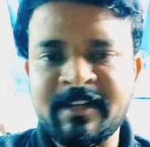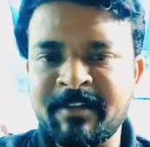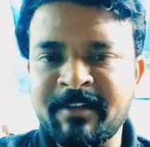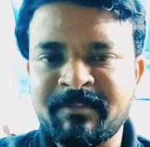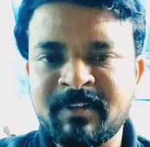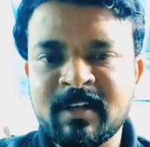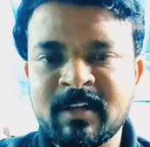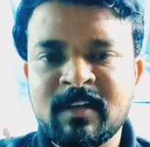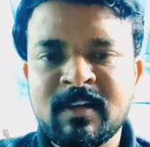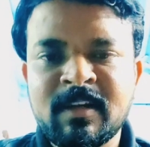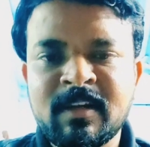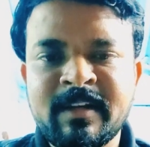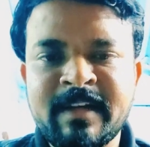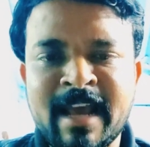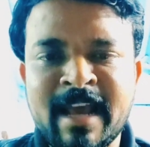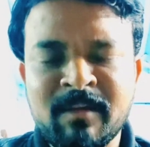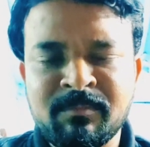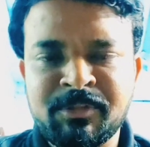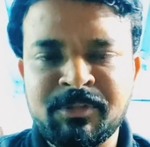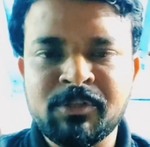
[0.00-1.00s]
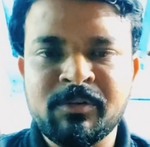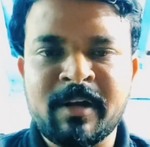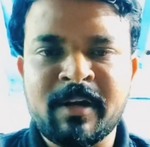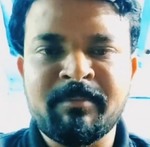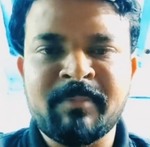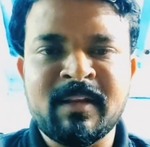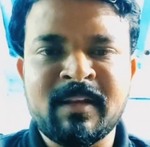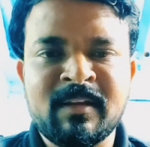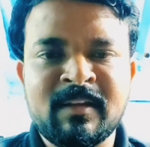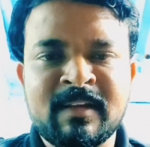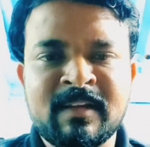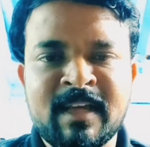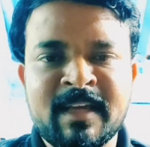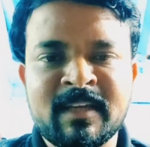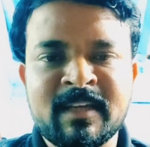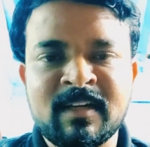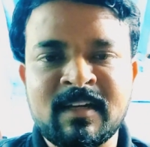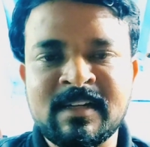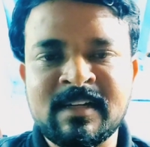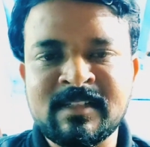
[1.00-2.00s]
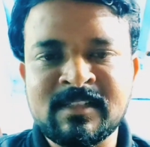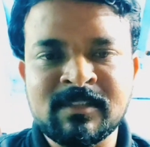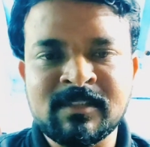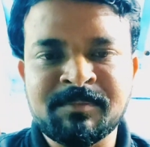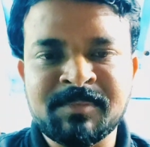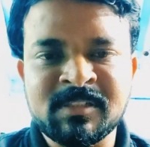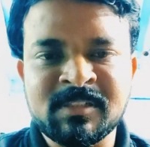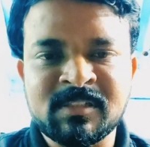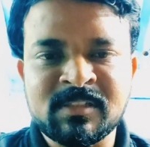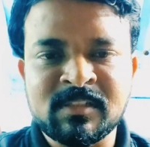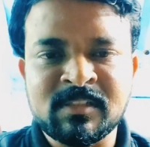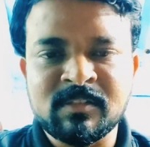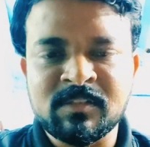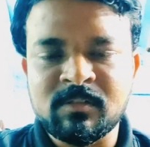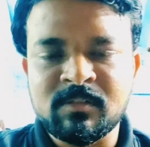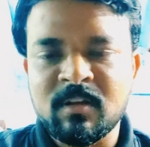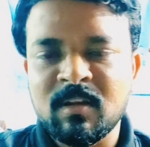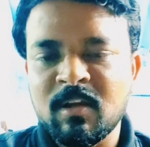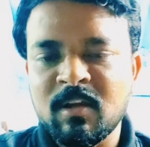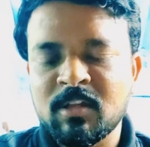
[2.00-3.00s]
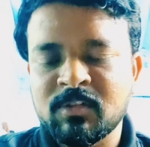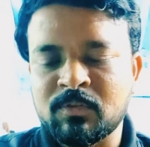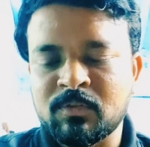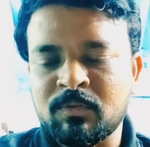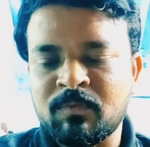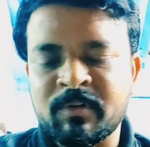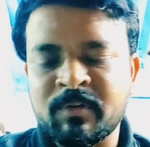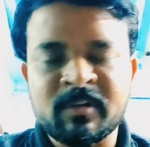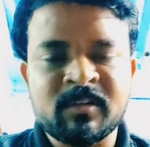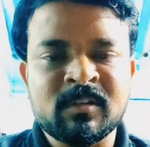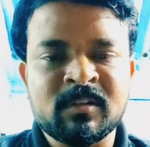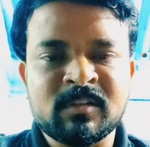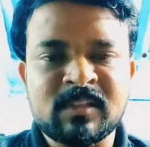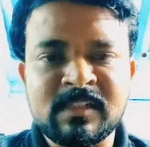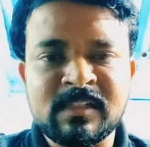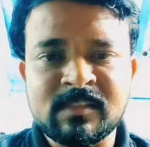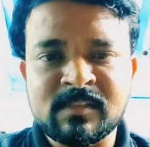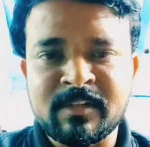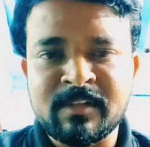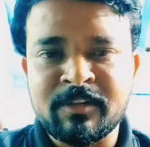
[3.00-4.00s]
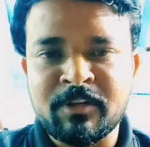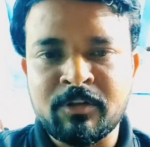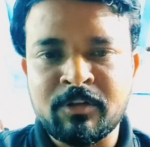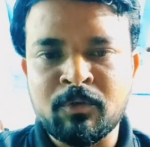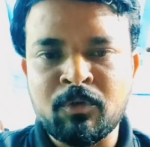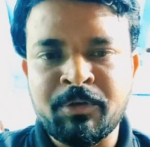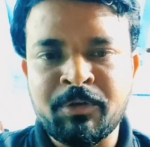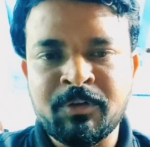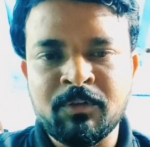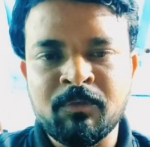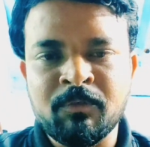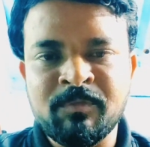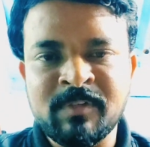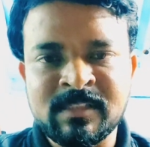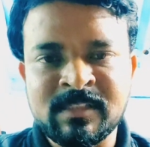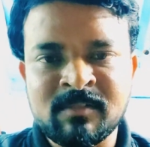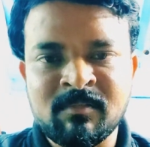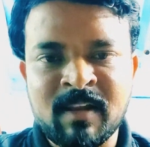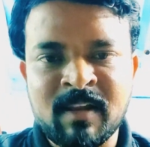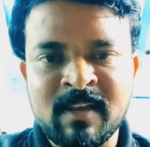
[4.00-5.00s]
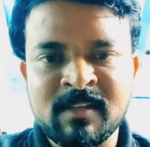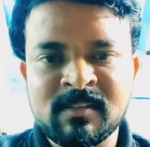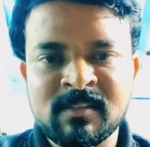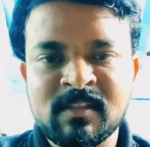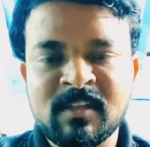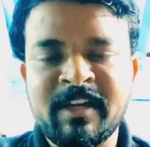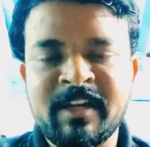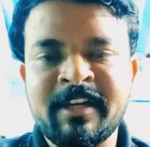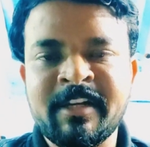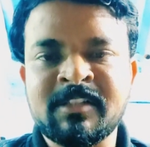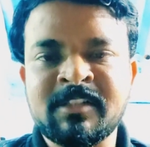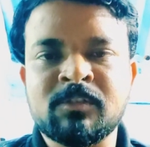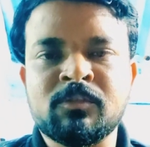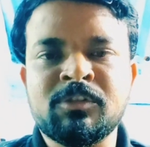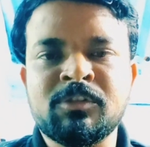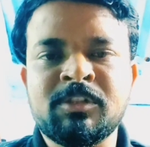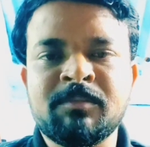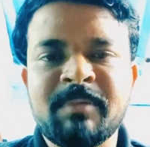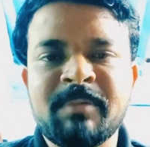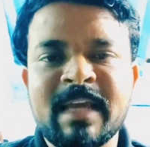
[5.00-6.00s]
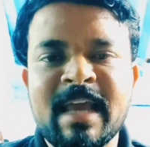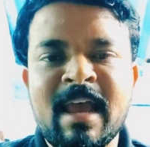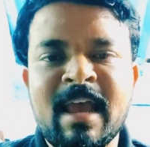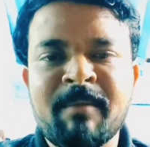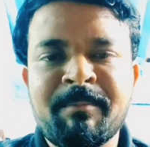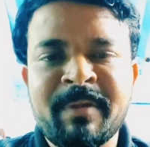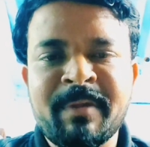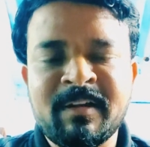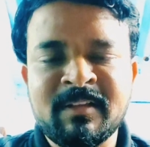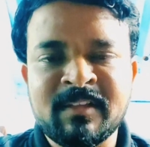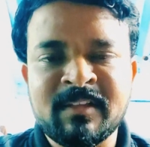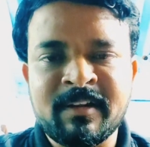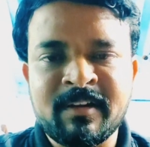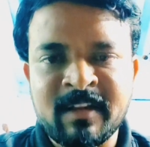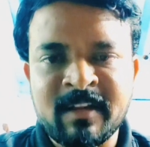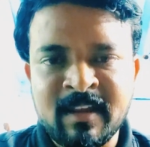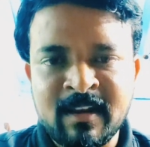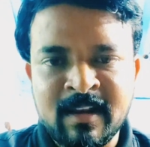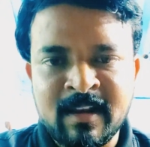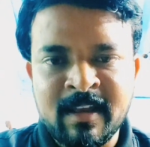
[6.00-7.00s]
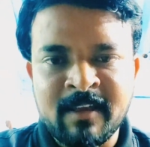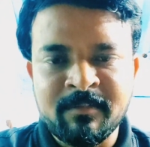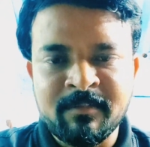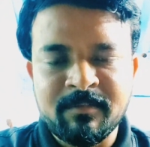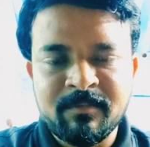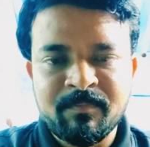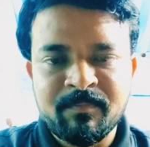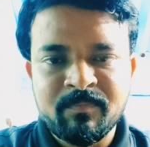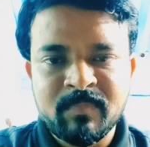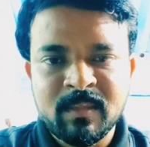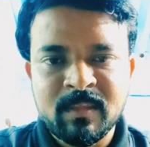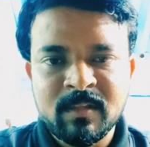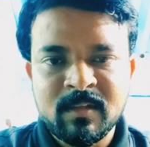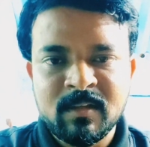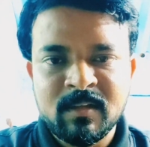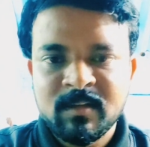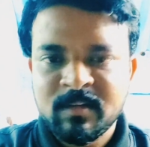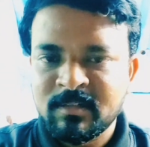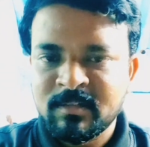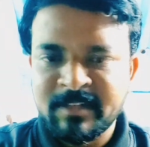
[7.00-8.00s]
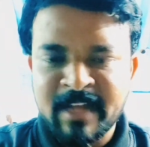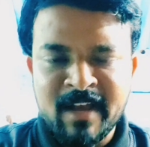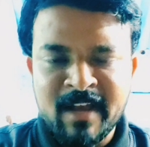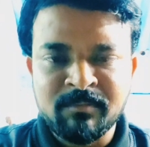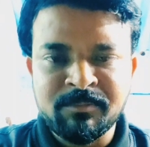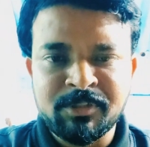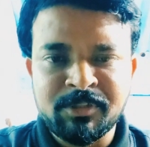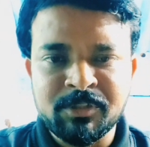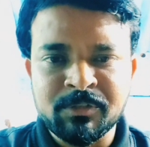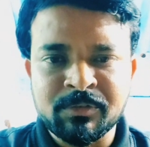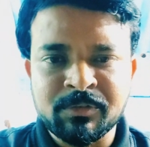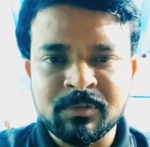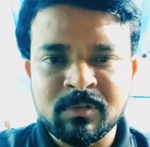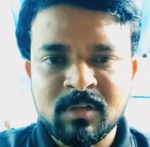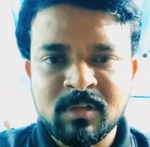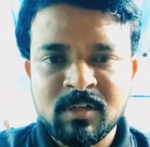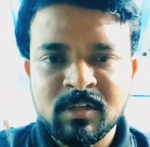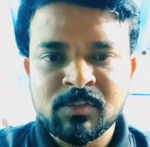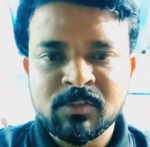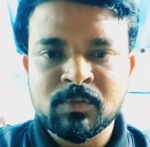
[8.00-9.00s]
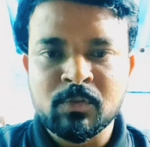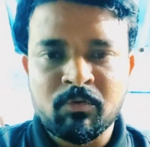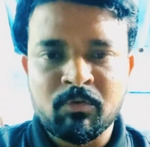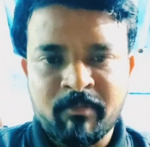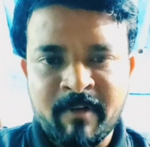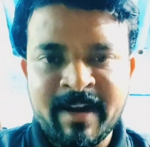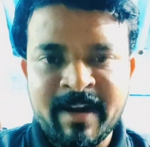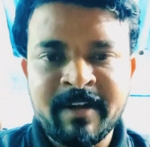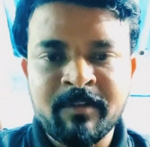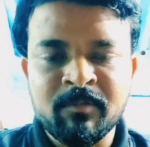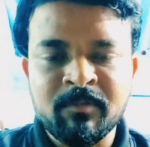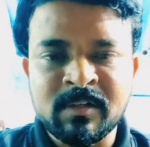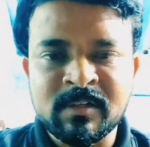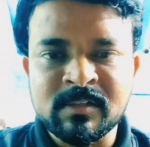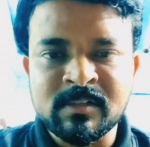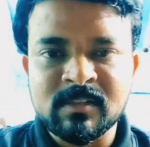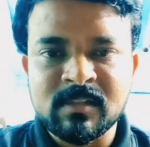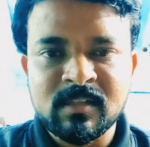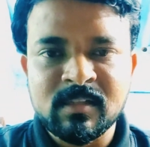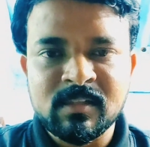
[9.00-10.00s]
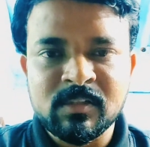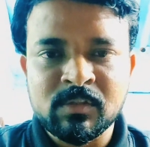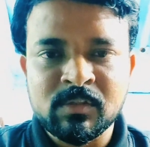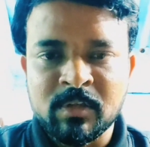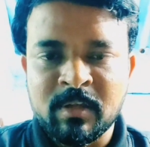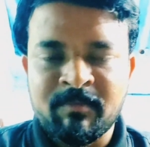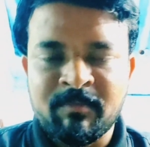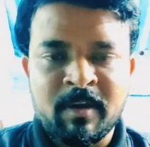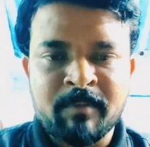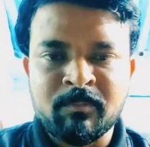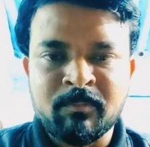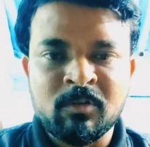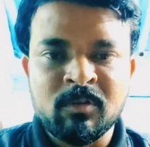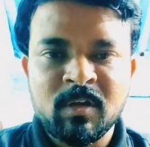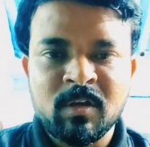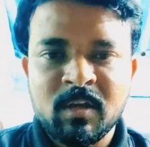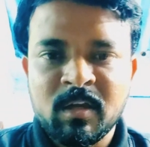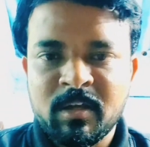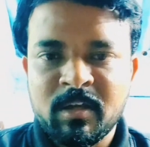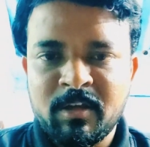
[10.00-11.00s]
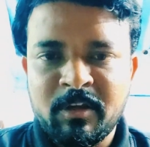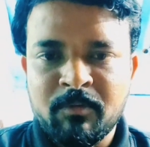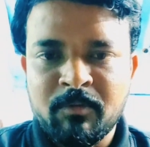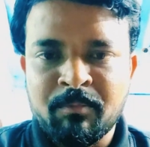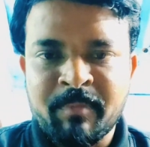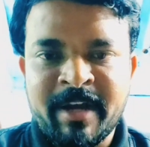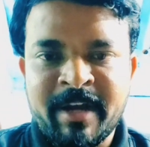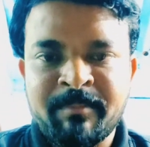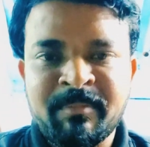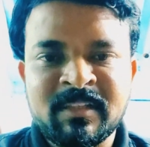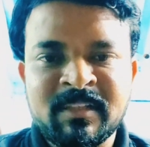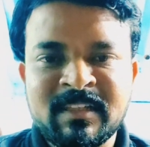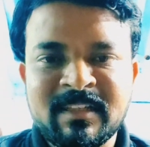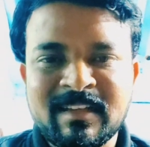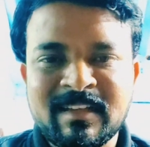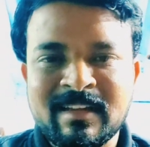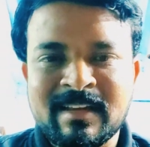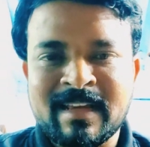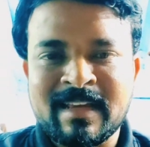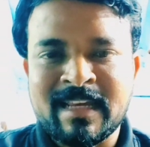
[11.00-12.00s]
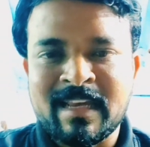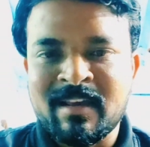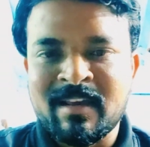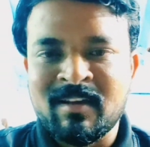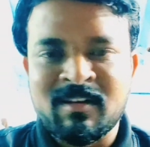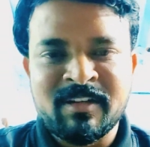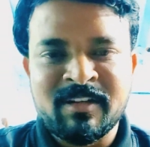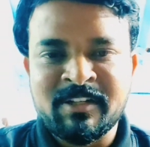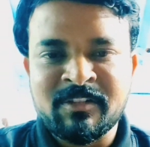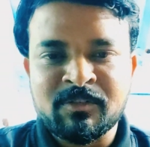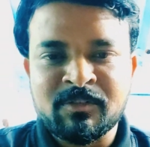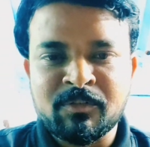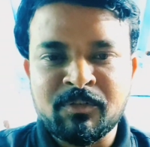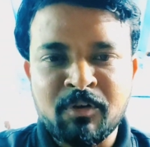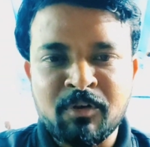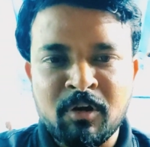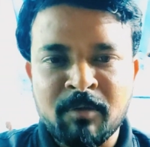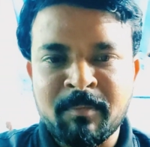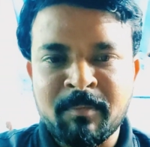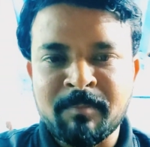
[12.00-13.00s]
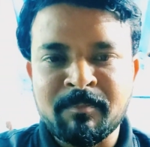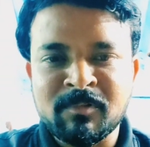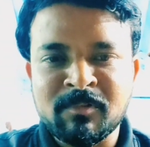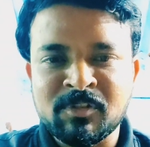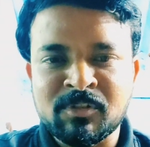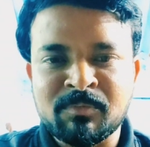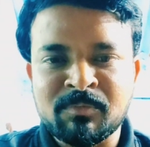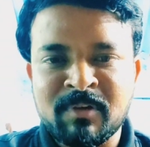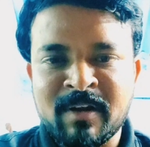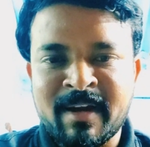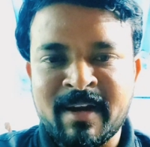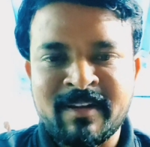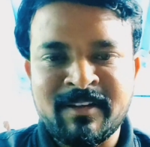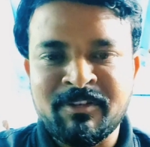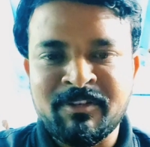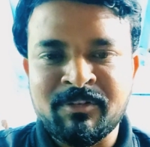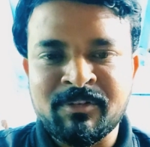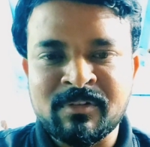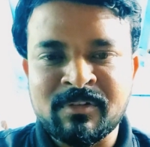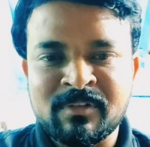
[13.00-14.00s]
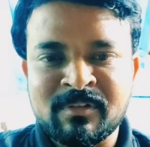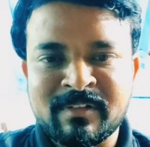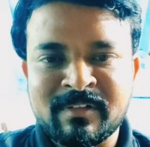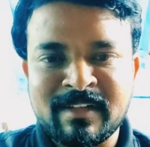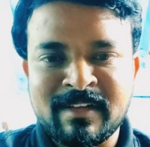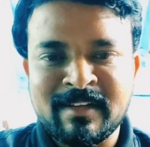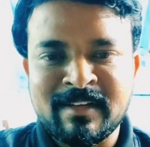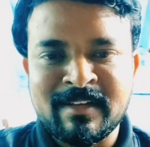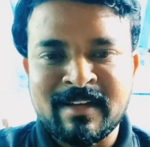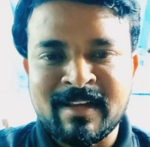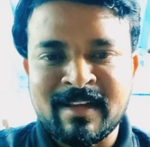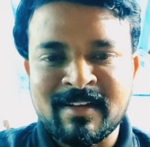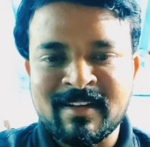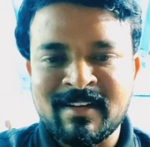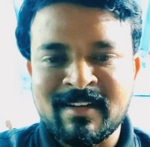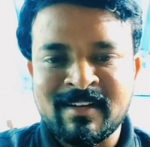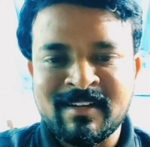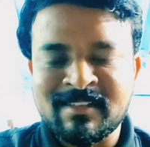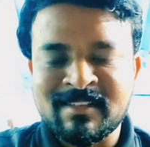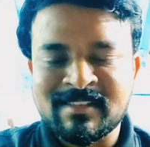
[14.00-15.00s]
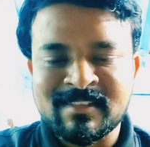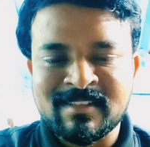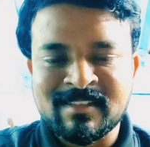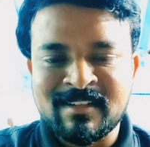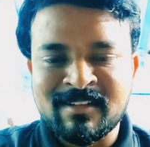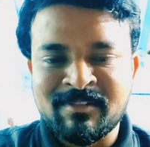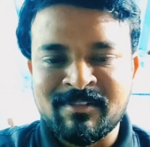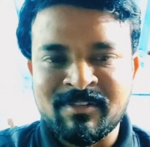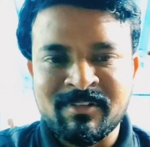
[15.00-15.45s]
definitely, damn sure I'm telling like 100%. So what are the things that you are going to visualize, it is going to be happen in the real life, damn sure. So try it once. So if I'm you might be thinking like it could not be possible, and you're telling like it's